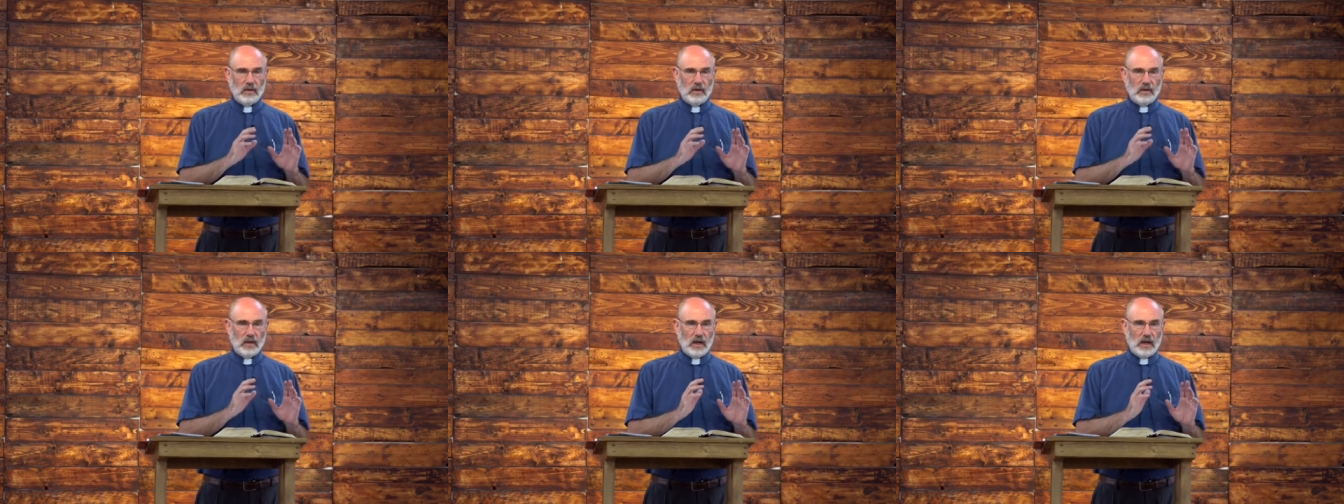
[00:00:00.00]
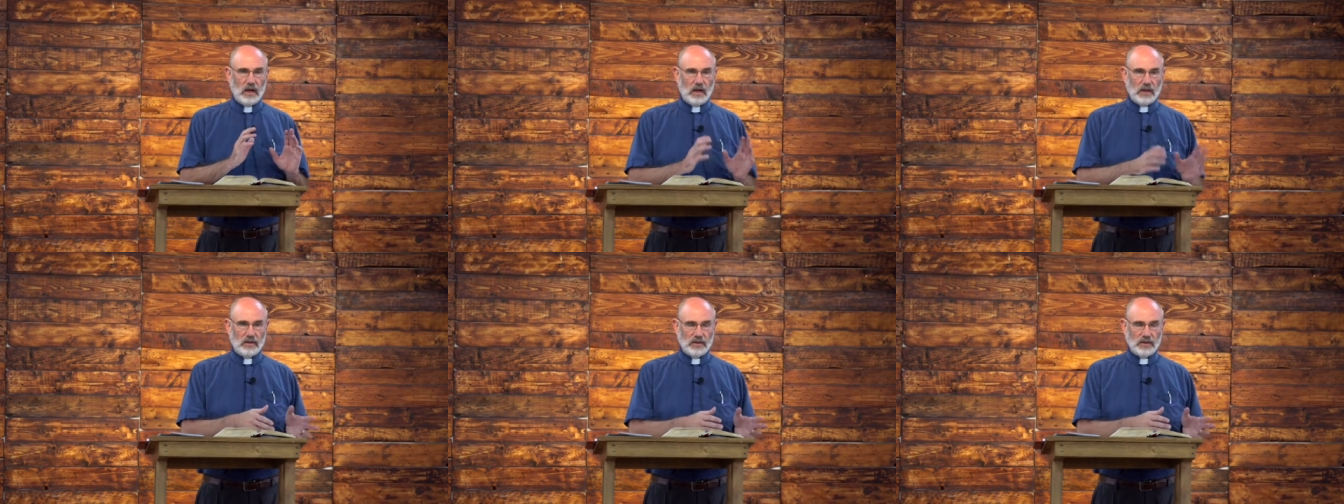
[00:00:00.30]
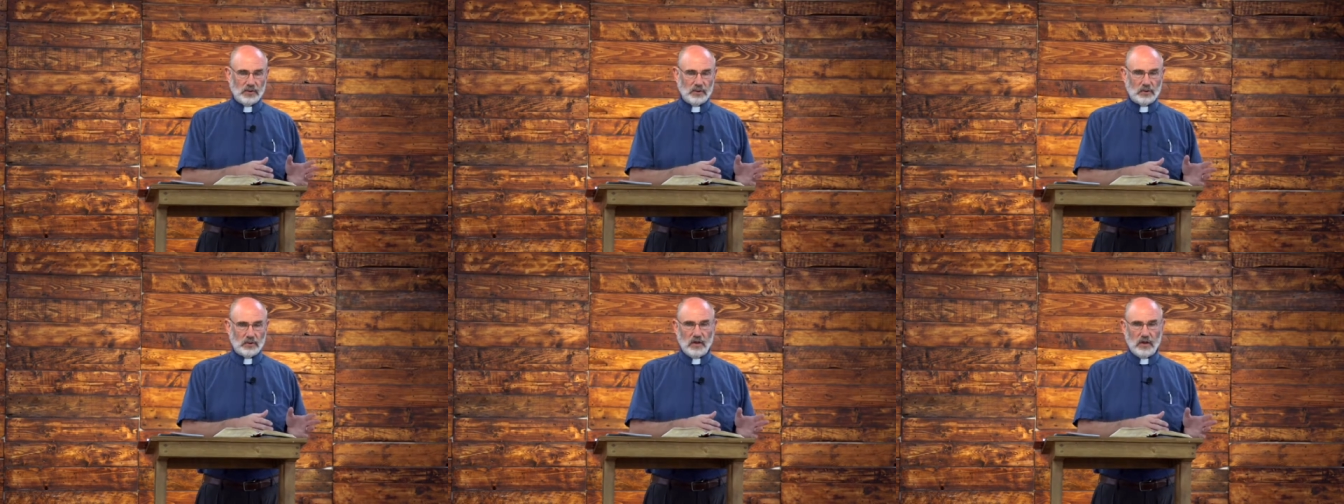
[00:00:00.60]
the
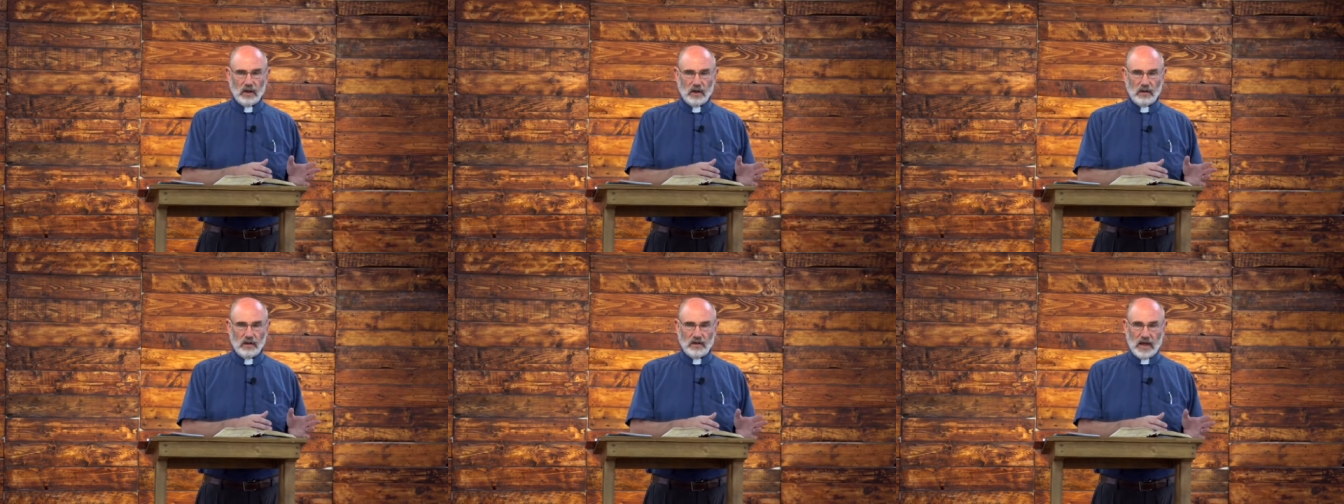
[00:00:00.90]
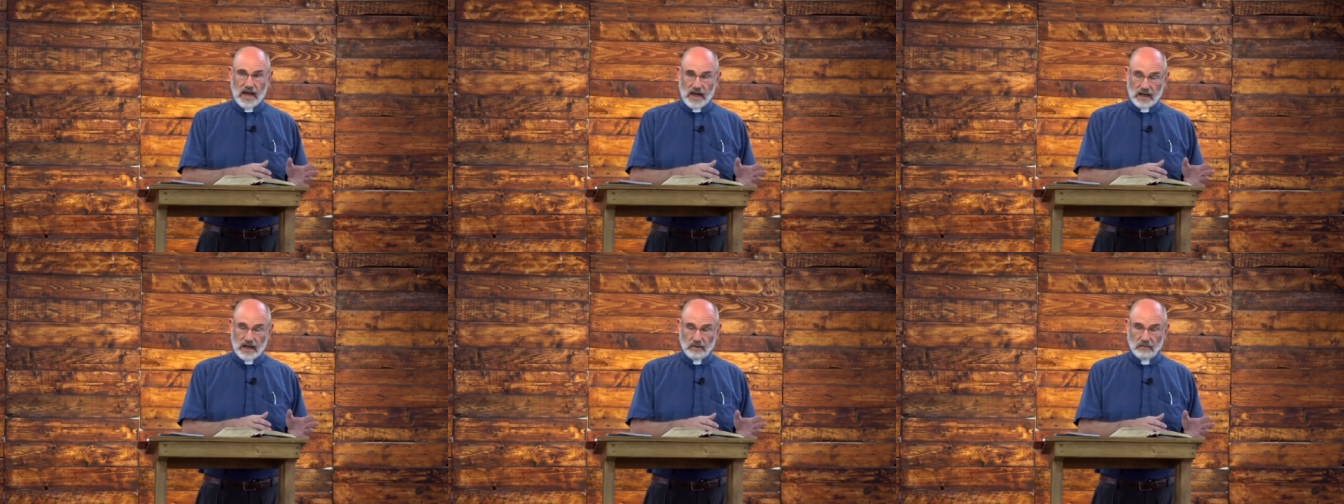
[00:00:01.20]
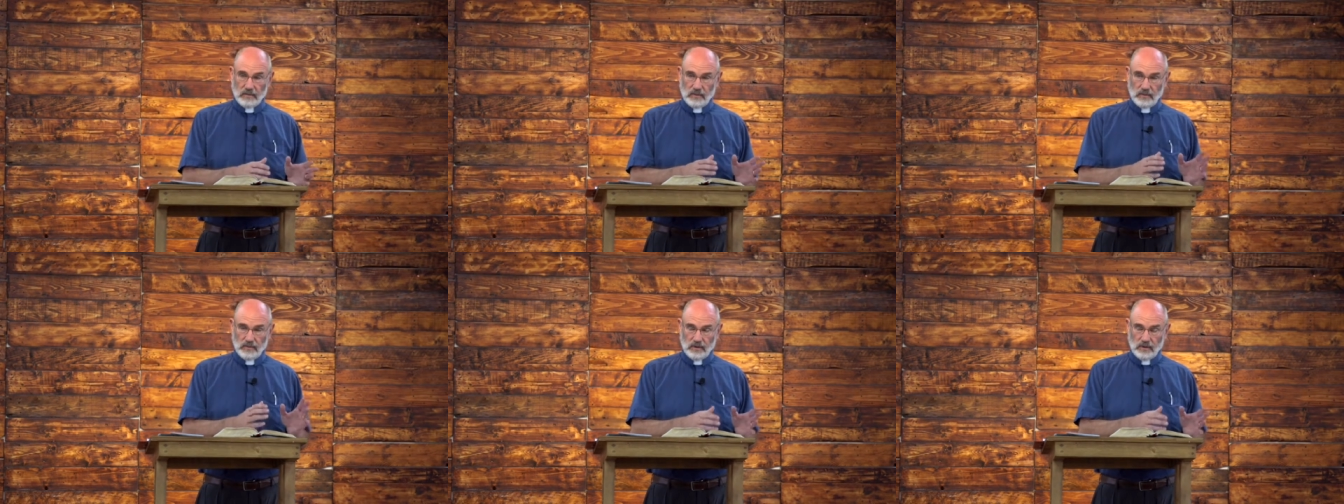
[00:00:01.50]
story of Adam,
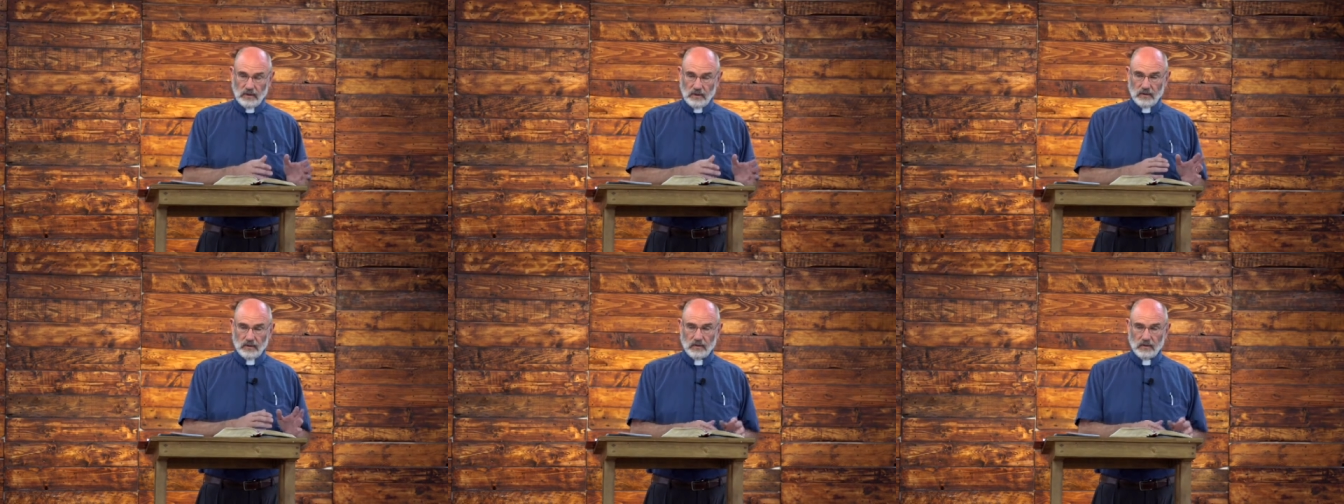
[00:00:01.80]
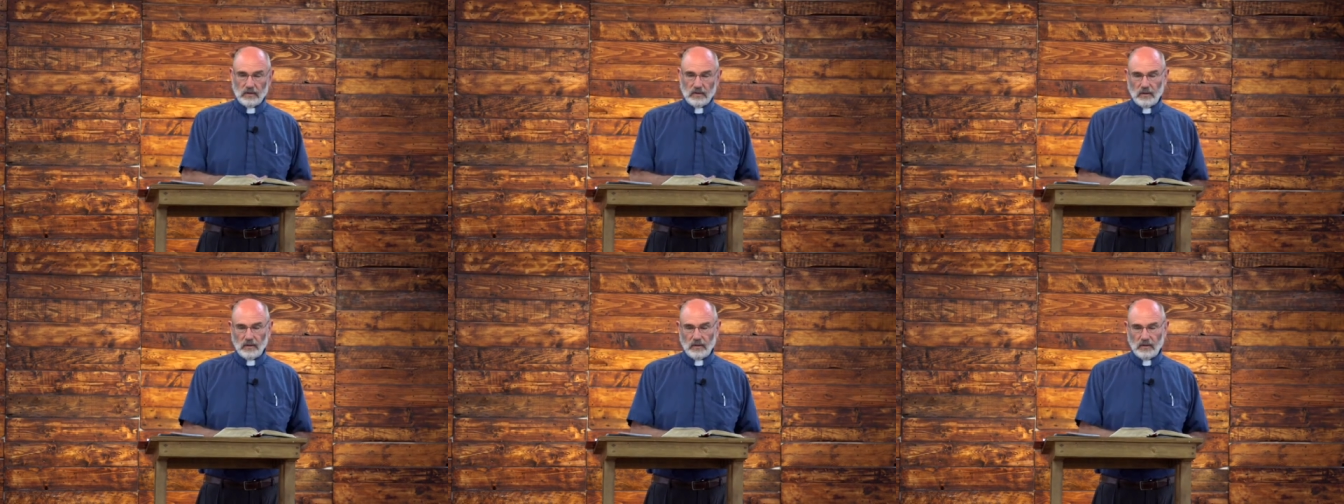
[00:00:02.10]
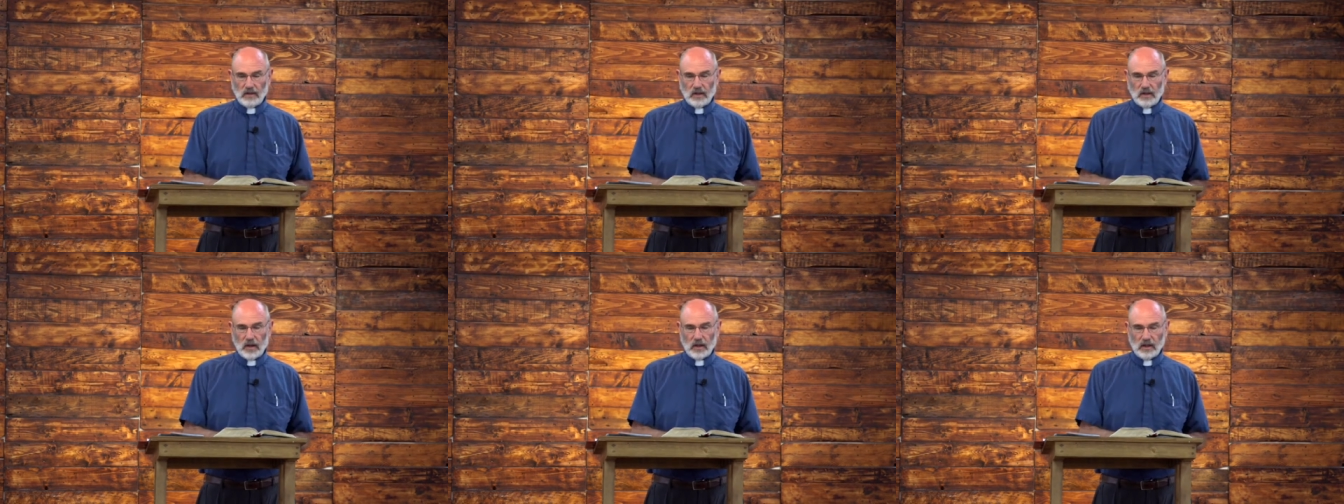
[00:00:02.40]
the
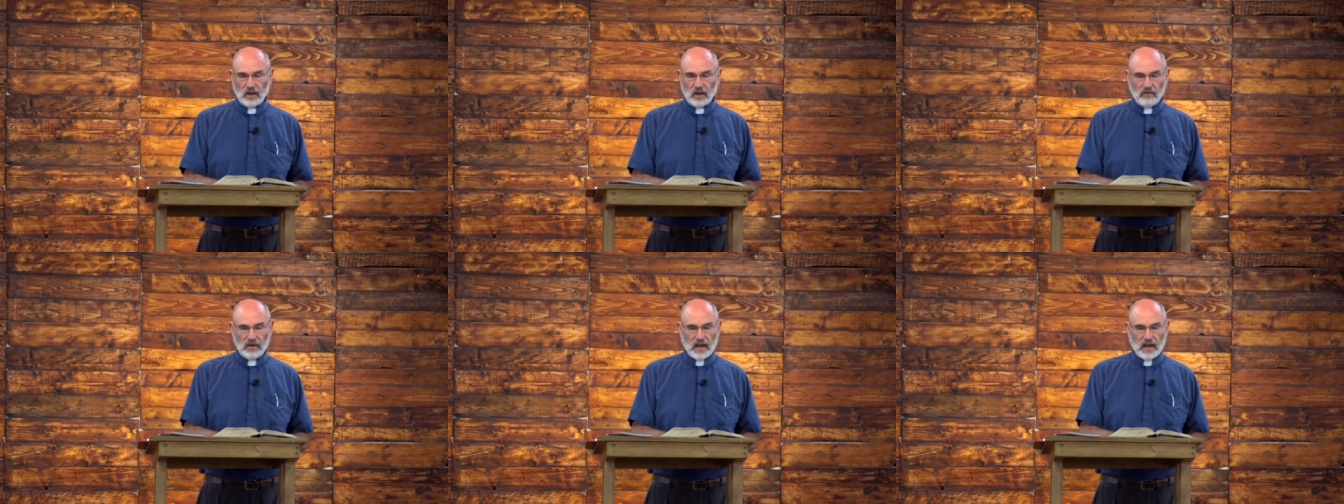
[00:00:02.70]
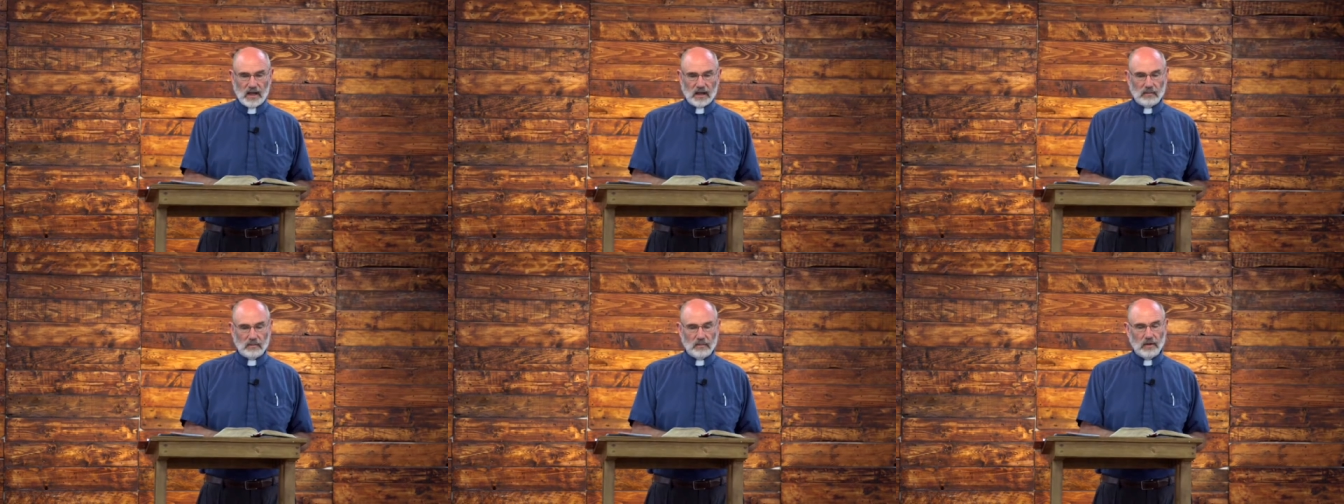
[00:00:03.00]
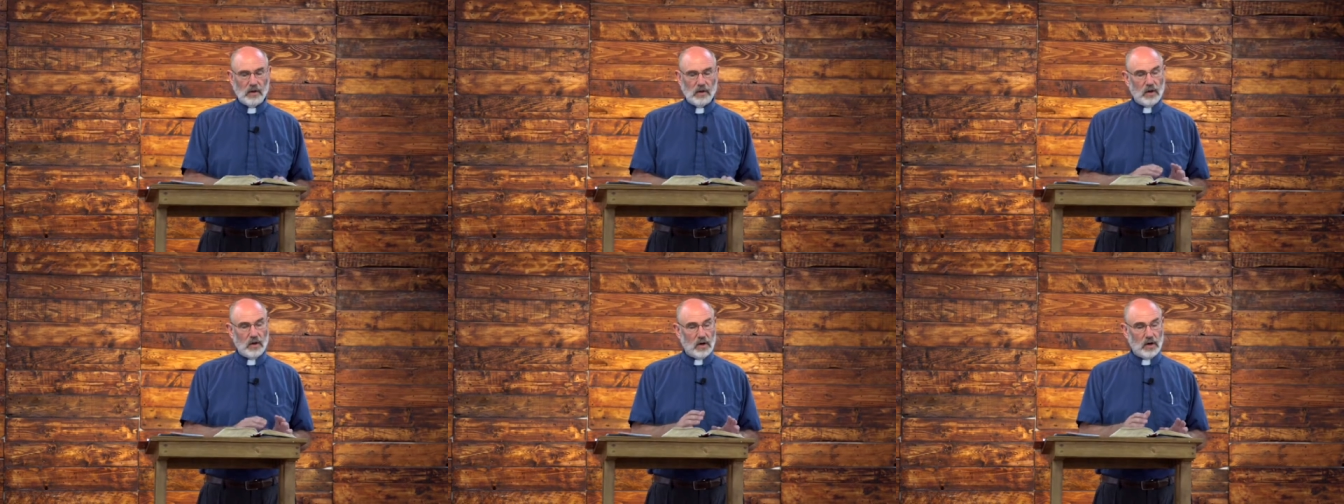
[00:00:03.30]
calling of Adam
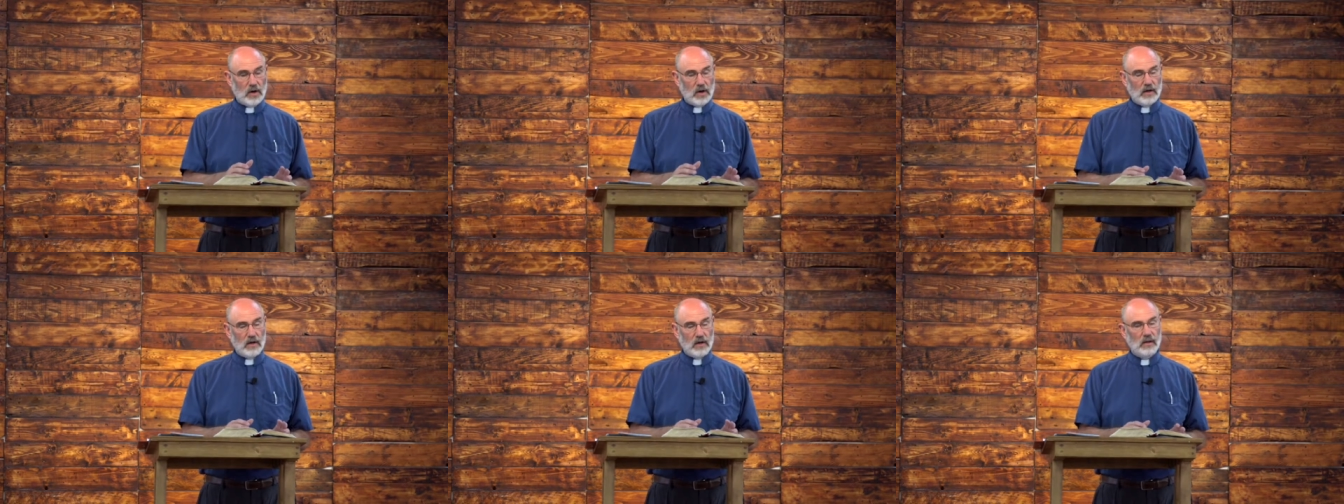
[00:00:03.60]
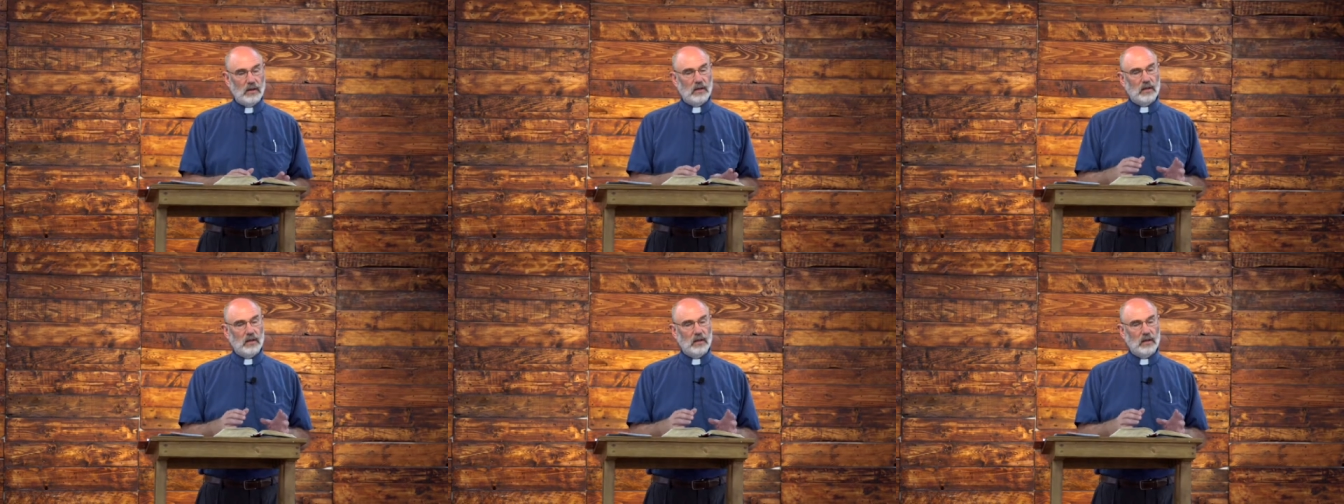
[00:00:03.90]
on,